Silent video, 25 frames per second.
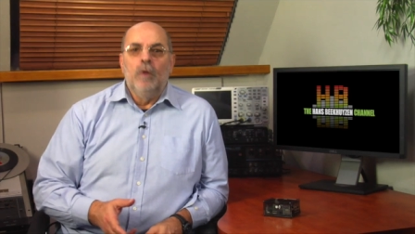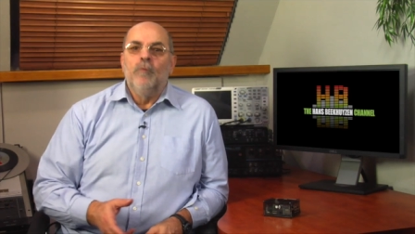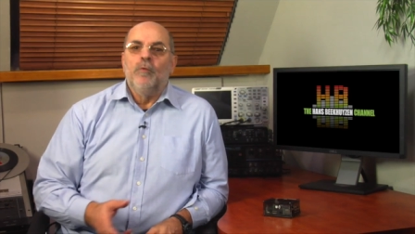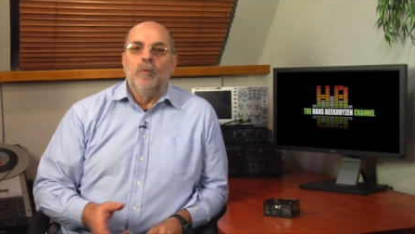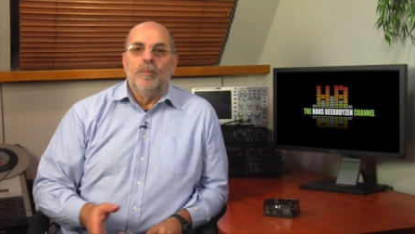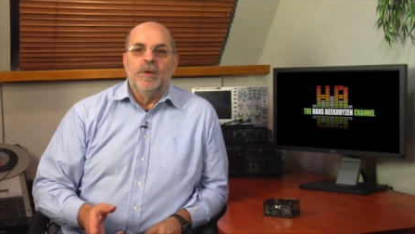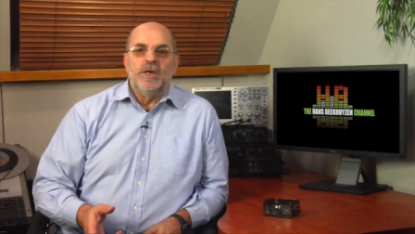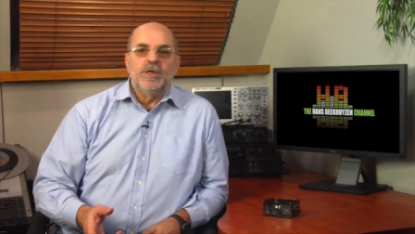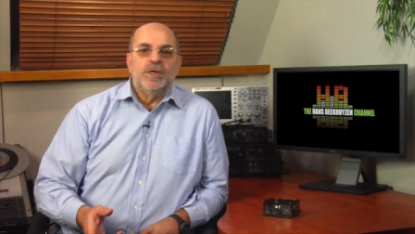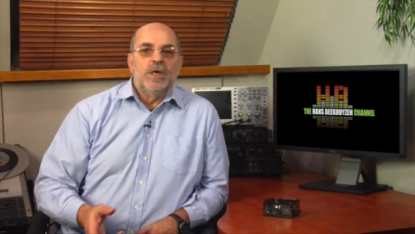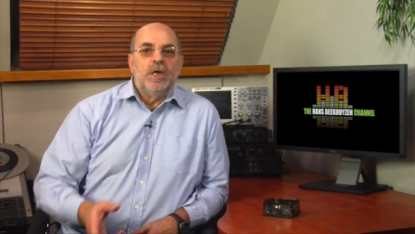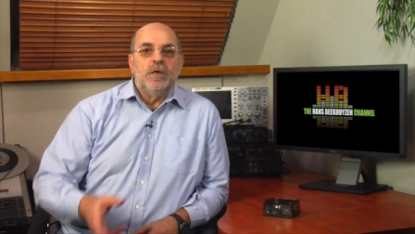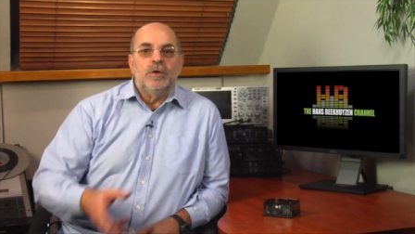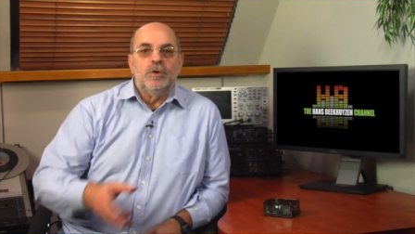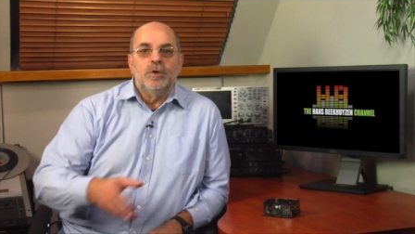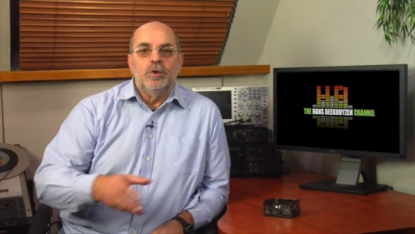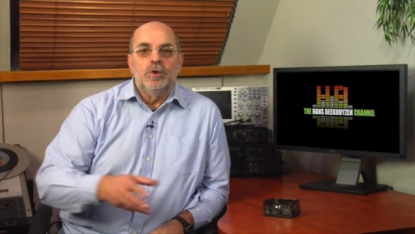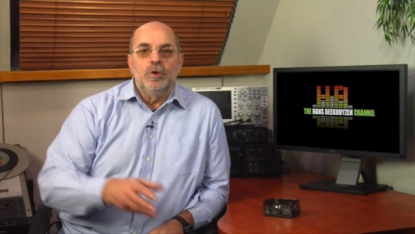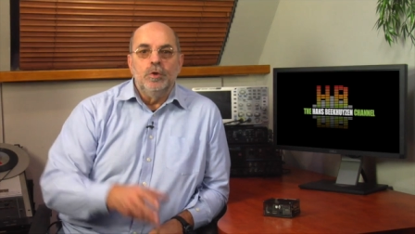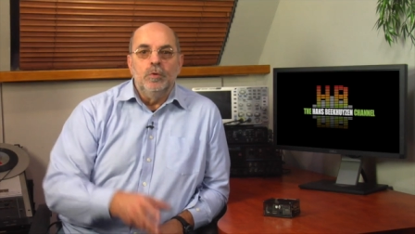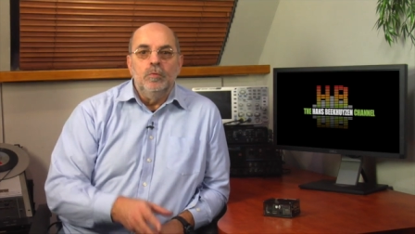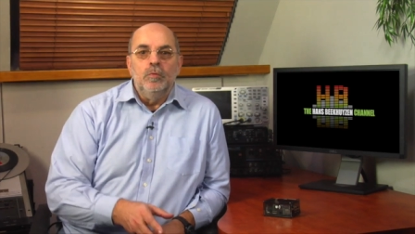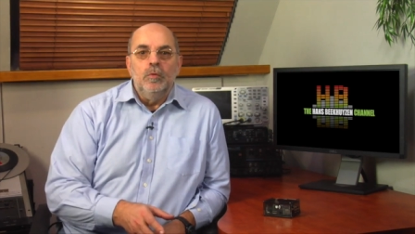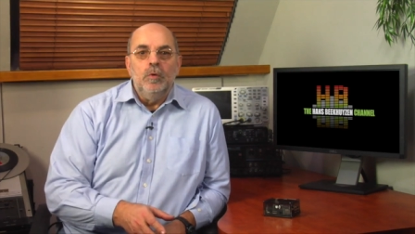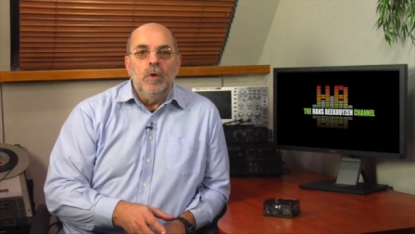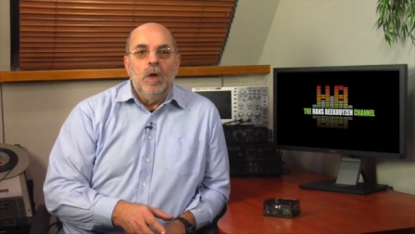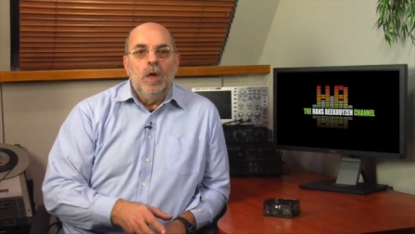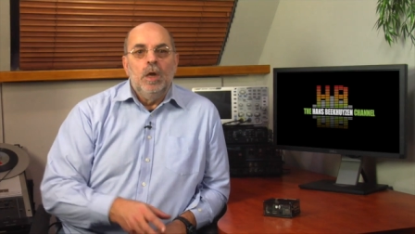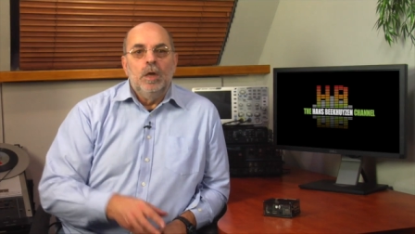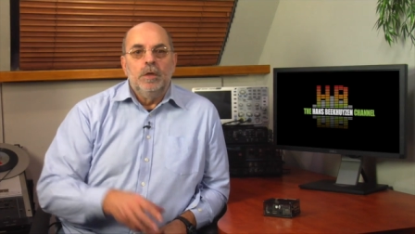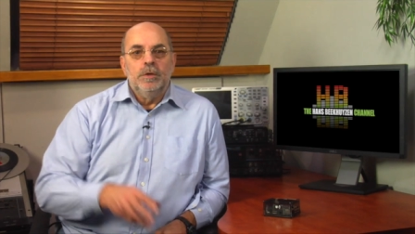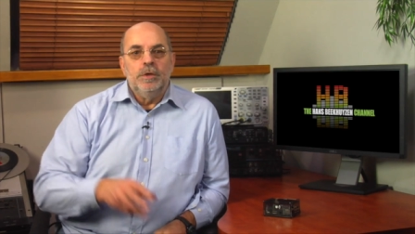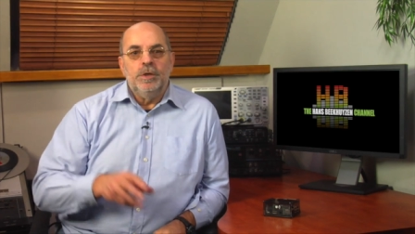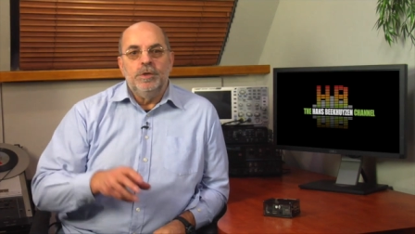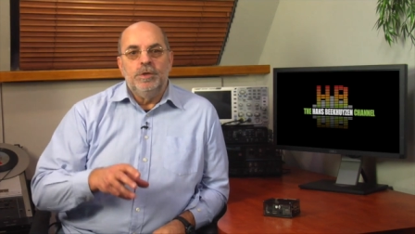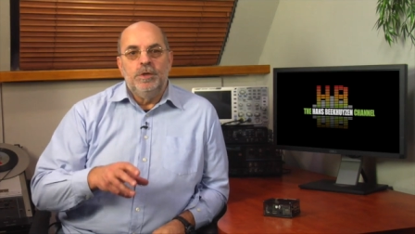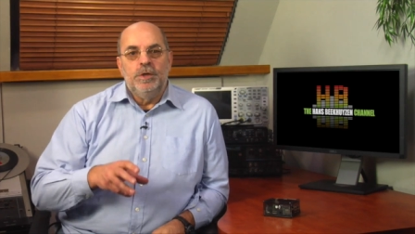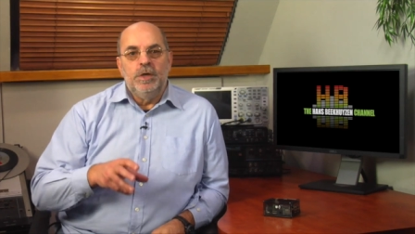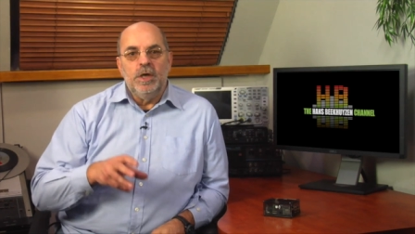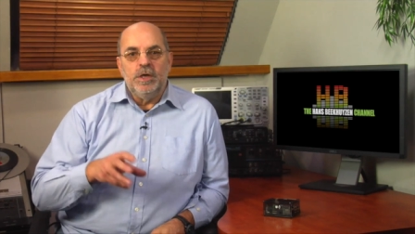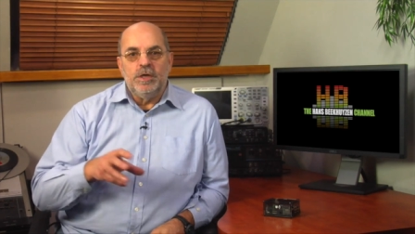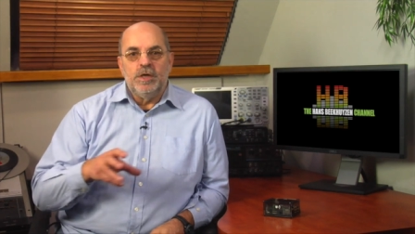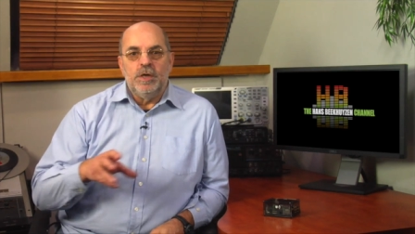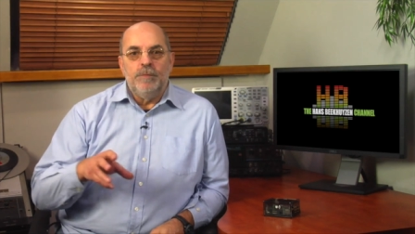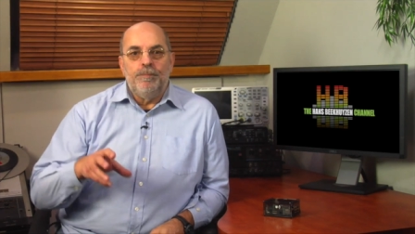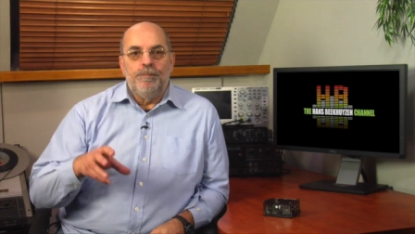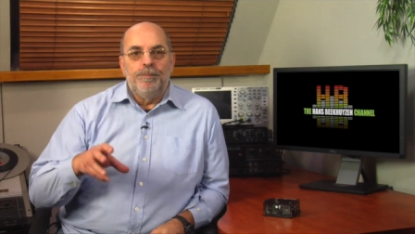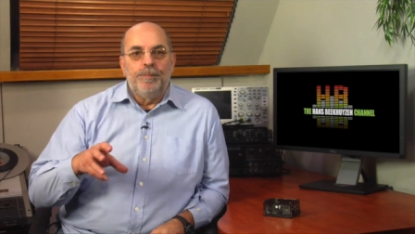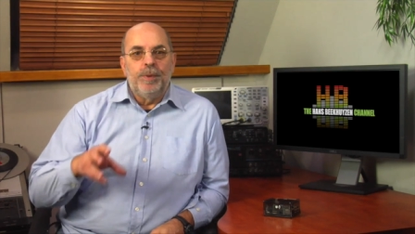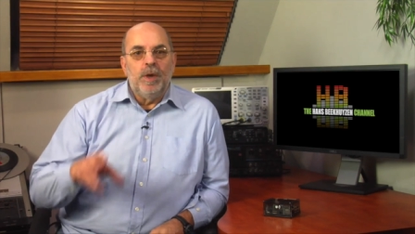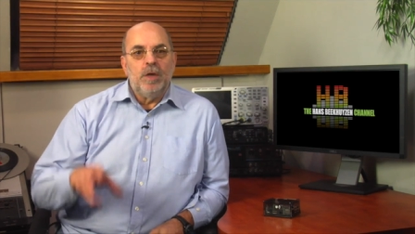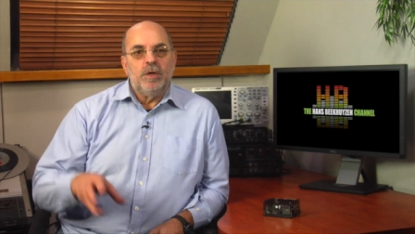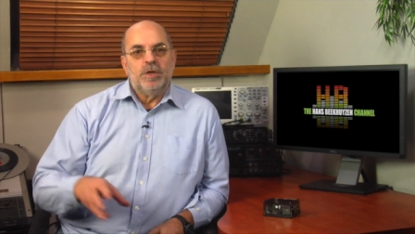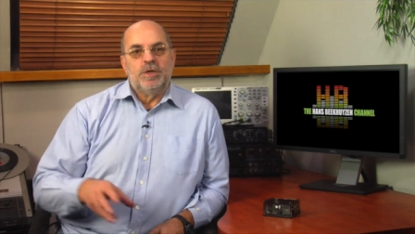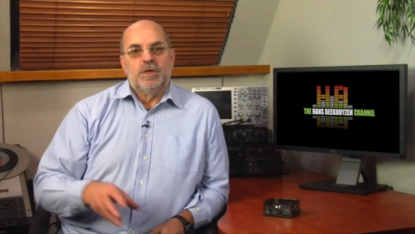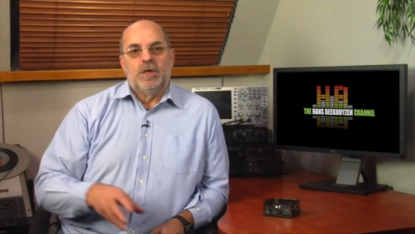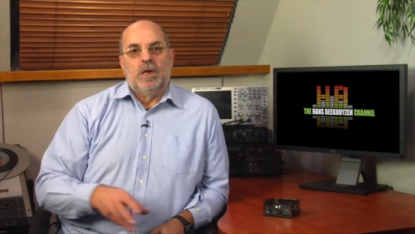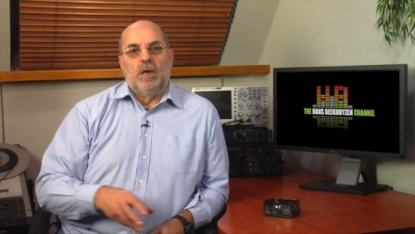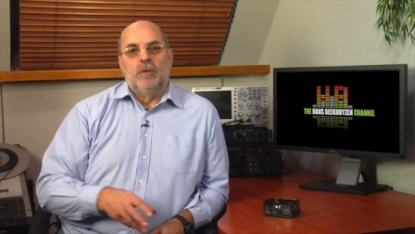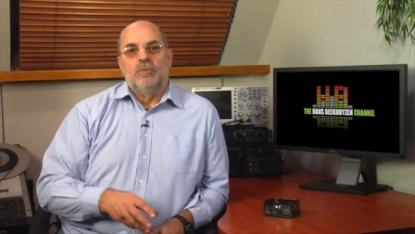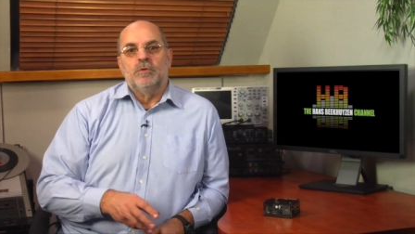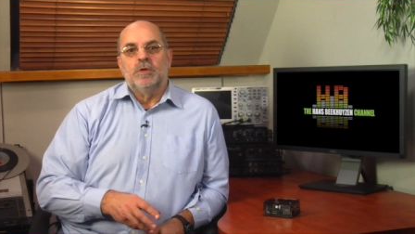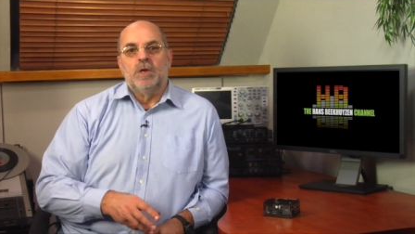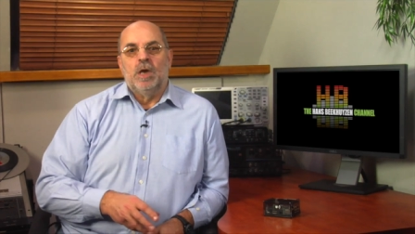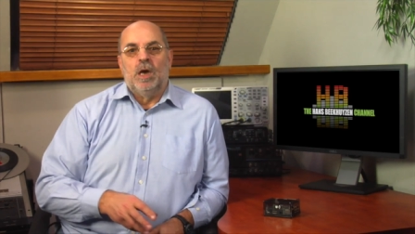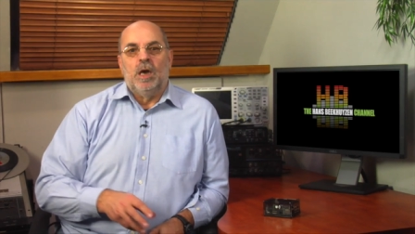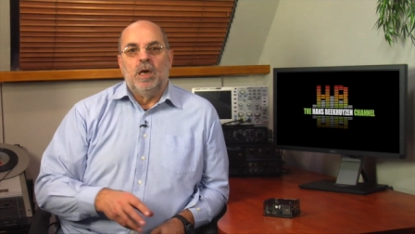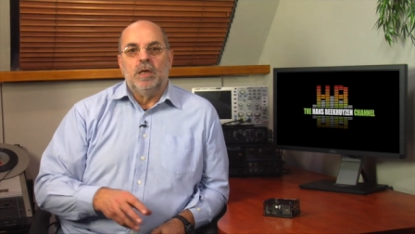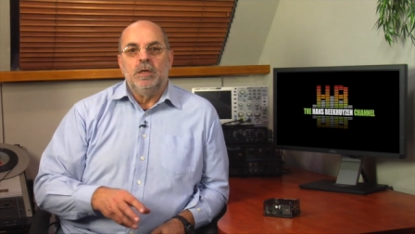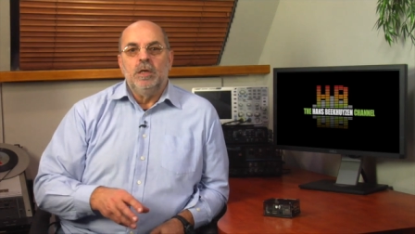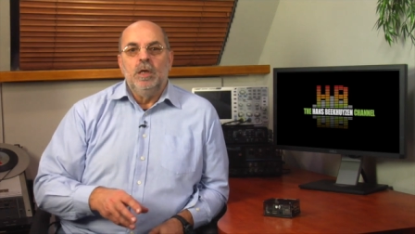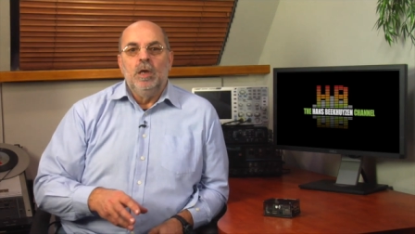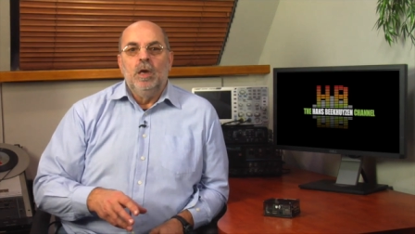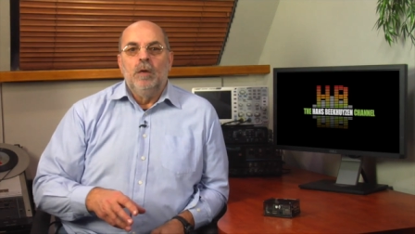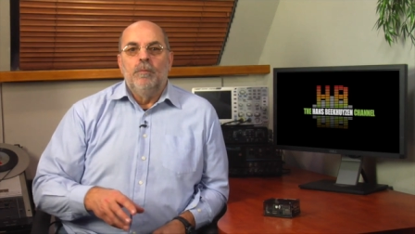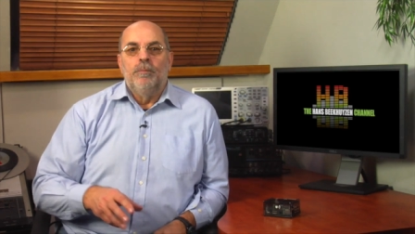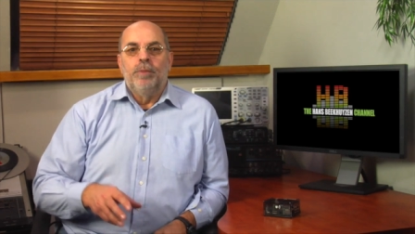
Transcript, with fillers: for my set 2 the Digi Plus sound card